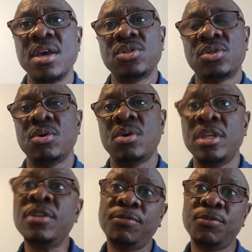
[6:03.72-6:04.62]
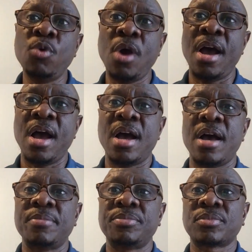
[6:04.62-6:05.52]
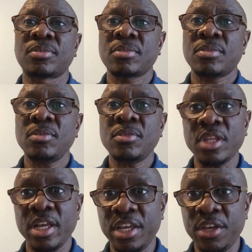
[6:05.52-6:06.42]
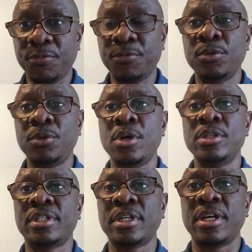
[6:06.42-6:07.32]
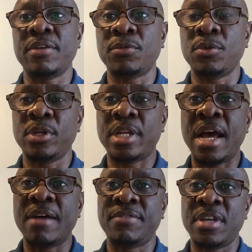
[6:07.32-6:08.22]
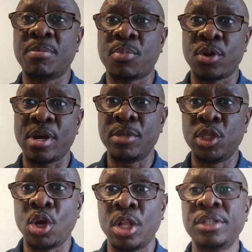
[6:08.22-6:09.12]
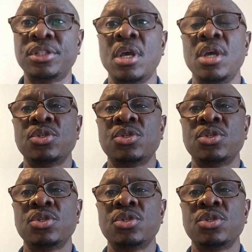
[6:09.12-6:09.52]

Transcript: So if you are, if you don't, uh, if you don't have that programming knowledge,